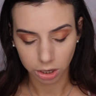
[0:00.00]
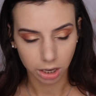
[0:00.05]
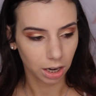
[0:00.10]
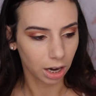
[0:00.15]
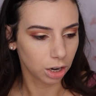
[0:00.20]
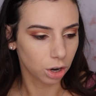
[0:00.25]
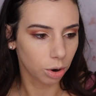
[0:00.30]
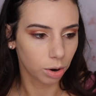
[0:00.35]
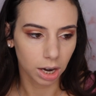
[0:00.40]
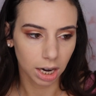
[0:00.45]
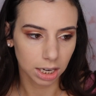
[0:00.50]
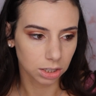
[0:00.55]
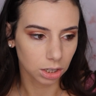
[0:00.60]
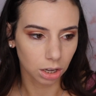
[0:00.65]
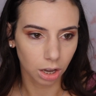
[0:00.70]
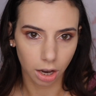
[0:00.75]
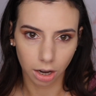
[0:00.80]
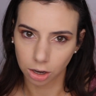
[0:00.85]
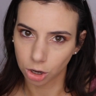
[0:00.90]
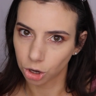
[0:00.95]
one, and I know it has a
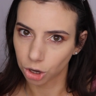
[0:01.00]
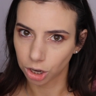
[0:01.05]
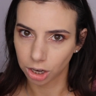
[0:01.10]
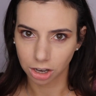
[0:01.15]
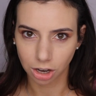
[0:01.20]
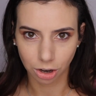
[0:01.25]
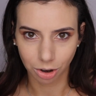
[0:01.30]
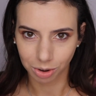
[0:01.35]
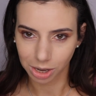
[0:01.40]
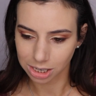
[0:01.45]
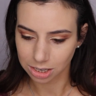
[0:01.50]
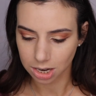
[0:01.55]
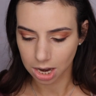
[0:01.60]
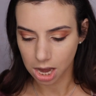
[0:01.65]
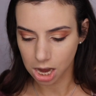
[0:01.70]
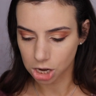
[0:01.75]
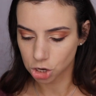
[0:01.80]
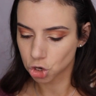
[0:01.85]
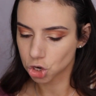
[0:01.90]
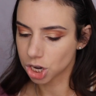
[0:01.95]
lot of good, you know,
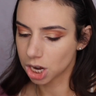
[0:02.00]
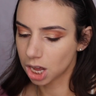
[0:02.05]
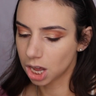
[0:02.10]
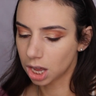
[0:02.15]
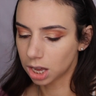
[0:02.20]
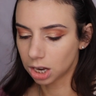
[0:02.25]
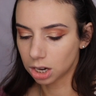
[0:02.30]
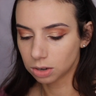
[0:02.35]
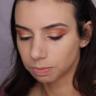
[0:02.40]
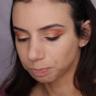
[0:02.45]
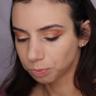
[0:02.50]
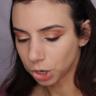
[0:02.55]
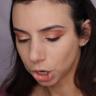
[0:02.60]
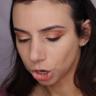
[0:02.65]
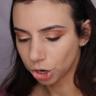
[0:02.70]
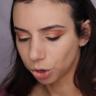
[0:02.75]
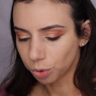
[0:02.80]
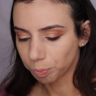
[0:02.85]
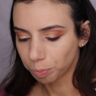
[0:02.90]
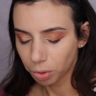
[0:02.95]
anti-aging and, you
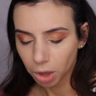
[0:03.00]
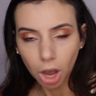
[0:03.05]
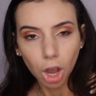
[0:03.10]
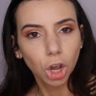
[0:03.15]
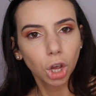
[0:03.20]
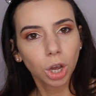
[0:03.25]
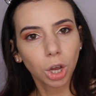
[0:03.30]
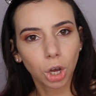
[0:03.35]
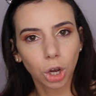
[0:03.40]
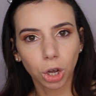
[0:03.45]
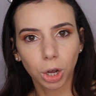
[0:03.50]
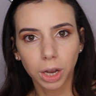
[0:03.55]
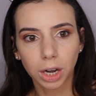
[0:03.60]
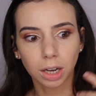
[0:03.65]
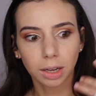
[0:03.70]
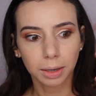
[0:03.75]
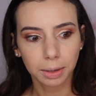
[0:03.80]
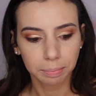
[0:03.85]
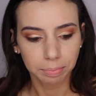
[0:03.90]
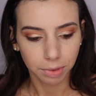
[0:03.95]
know,
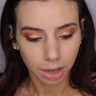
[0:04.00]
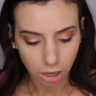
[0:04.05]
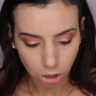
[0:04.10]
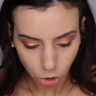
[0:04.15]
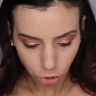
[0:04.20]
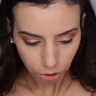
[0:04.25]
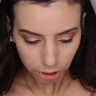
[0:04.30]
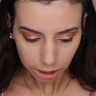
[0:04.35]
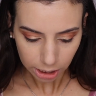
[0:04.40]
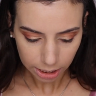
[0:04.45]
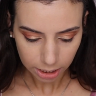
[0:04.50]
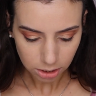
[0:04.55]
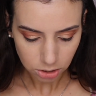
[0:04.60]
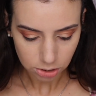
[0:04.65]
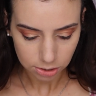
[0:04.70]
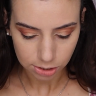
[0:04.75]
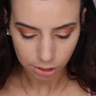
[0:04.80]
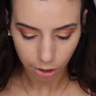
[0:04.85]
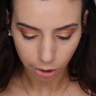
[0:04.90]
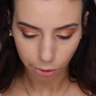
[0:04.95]
good
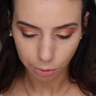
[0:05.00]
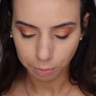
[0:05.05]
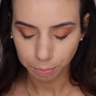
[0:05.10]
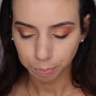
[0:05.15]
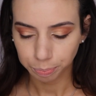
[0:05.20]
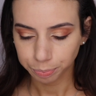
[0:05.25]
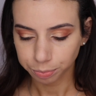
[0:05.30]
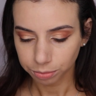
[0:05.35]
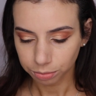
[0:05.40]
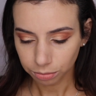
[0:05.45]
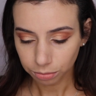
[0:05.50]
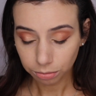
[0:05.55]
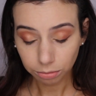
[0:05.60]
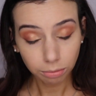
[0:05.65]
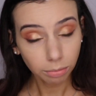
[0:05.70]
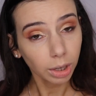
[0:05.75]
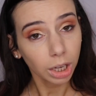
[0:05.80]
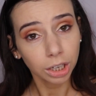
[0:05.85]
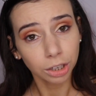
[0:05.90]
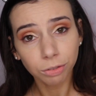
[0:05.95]
ingredients. So
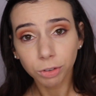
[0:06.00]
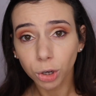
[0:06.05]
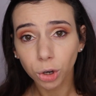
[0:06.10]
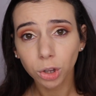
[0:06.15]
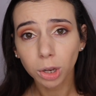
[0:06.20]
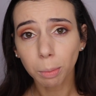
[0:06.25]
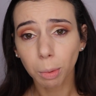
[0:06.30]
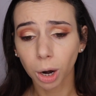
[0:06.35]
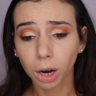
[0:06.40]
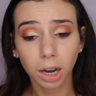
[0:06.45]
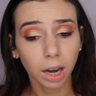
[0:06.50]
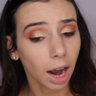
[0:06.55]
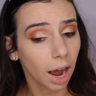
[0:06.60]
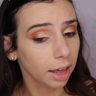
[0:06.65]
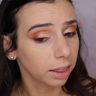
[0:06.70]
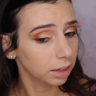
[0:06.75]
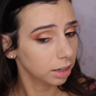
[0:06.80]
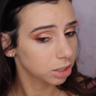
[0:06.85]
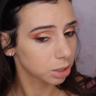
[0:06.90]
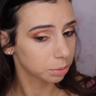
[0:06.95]
if you're in the market,
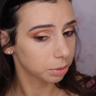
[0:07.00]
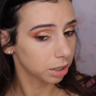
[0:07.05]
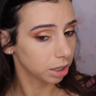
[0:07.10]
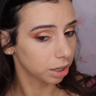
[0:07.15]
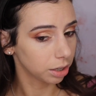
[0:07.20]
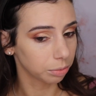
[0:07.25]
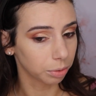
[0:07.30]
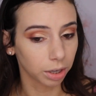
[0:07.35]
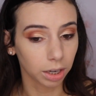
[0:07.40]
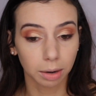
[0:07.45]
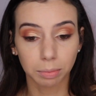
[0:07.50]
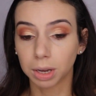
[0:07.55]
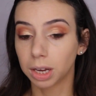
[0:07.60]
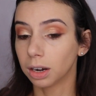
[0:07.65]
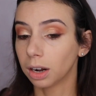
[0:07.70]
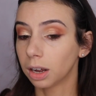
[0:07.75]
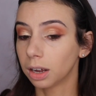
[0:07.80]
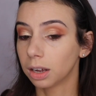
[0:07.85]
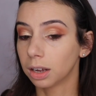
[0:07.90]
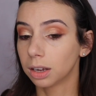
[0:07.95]
I think it's a pretty good one. I
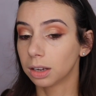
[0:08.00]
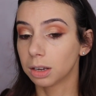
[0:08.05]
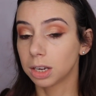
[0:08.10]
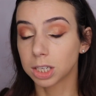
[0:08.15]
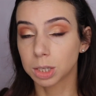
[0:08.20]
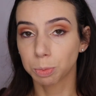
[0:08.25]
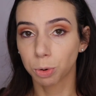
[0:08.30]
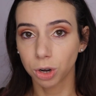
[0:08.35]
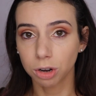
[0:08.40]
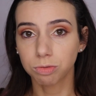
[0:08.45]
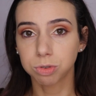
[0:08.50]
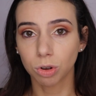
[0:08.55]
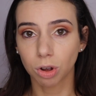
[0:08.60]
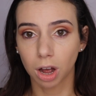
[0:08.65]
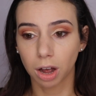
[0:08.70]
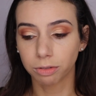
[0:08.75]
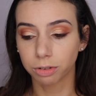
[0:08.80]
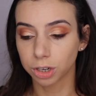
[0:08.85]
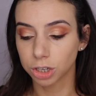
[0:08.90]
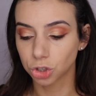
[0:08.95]
mean, it's pretty full
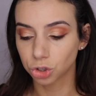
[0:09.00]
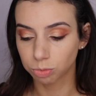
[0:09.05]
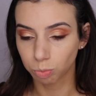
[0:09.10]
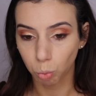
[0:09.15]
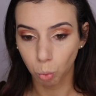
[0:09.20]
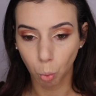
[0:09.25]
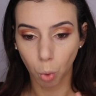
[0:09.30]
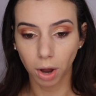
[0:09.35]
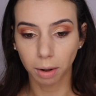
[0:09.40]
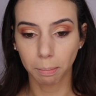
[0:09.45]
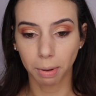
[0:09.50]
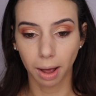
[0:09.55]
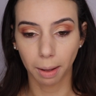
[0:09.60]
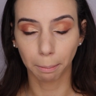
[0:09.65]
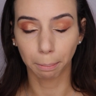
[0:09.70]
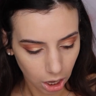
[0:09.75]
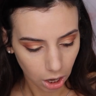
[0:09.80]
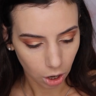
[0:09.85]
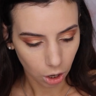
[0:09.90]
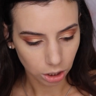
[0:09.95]
coverage, one
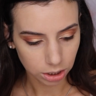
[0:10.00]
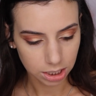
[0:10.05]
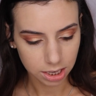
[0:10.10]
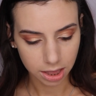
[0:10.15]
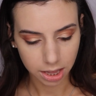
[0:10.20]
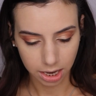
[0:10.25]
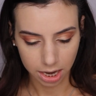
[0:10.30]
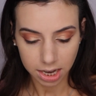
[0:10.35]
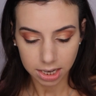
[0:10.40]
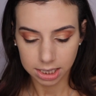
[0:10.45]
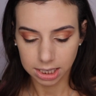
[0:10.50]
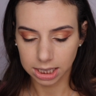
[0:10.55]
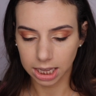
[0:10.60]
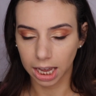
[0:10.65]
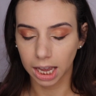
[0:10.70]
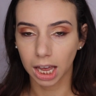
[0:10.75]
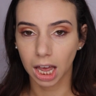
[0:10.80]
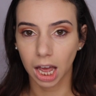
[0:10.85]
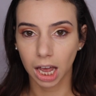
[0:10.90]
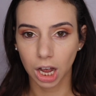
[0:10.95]
pump. On to the next
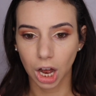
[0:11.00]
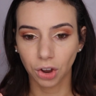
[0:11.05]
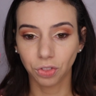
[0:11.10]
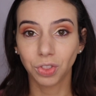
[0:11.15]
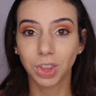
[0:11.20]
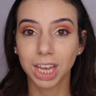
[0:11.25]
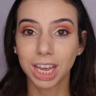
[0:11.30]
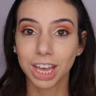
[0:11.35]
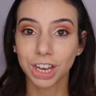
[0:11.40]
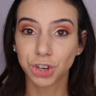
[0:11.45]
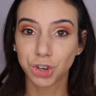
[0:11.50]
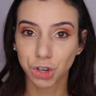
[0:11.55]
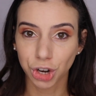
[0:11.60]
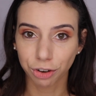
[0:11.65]
thing, I got the